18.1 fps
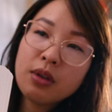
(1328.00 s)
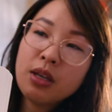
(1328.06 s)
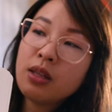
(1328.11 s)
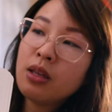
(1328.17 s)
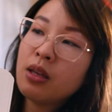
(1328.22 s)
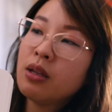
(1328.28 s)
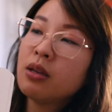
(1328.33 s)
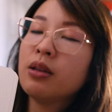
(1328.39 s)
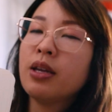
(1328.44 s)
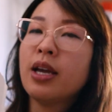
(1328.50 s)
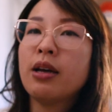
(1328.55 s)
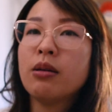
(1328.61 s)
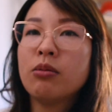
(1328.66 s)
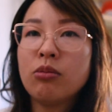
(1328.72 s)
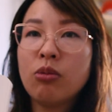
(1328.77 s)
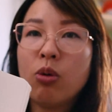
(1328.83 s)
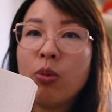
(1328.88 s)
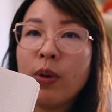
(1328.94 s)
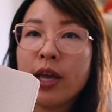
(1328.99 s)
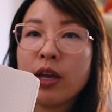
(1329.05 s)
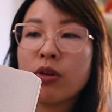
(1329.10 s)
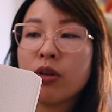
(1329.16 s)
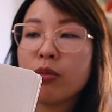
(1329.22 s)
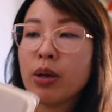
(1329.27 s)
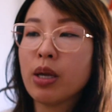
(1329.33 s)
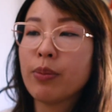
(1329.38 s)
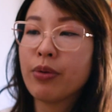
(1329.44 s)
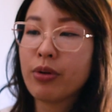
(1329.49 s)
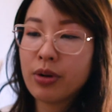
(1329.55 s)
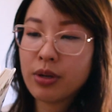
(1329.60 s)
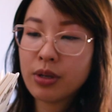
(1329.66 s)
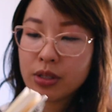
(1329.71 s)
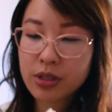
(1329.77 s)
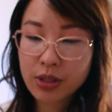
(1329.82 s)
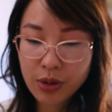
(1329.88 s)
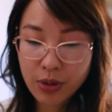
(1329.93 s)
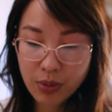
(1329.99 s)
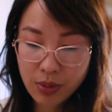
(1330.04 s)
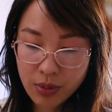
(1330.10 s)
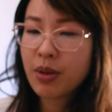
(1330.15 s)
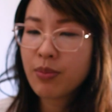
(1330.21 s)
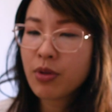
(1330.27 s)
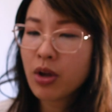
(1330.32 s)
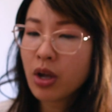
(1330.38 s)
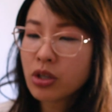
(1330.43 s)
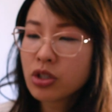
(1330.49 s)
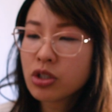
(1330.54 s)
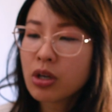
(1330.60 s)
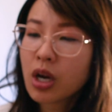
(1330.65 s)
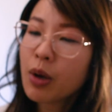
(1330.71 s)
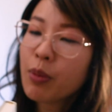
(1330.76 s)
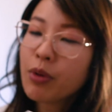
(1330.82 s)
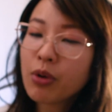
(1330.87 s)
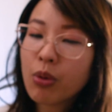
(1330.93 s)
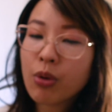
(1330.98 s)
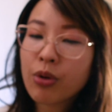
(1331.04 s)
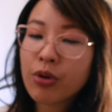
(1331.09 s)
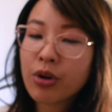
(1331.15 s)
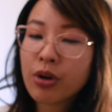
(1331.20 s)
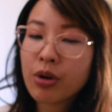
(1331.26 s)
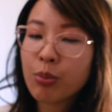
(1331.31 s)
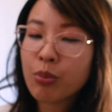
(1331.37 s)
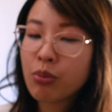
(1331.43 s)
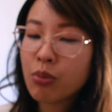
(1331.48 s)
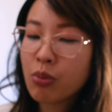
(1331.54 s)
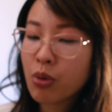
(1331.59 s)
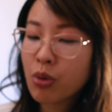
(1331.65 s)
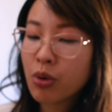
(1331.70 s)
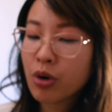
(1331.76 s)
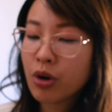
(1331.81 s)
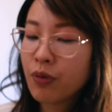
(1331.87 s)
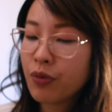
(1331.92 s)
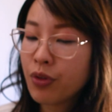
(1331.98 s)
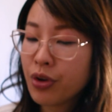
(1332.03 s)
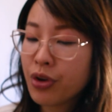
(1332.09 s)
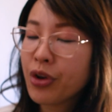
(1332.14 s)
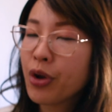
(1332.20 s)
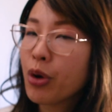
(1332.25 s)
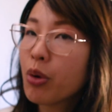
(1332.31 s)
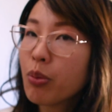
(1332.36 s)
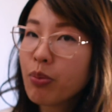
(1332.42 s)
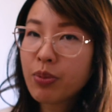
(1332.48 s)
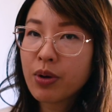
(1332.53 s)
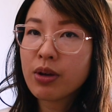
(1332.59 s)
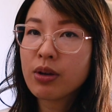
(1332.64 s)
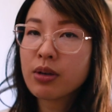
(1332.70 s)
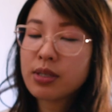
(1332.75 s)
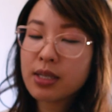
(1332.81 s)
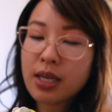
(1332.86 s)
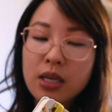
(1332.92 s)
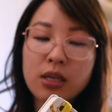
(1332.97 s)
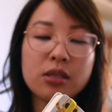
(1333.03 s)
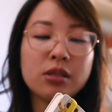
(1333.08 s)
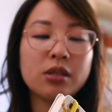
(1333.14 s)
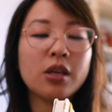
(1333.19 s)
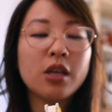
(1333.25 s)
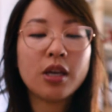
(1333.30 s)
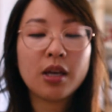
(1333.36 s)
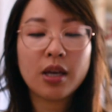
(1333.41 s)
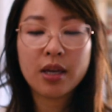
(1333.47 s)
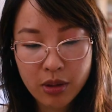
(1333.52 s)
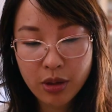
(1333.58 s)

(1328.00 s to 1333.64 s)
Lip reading: and then yeah, white grid paper. So I'm not sure I would order more of the notebooks actually.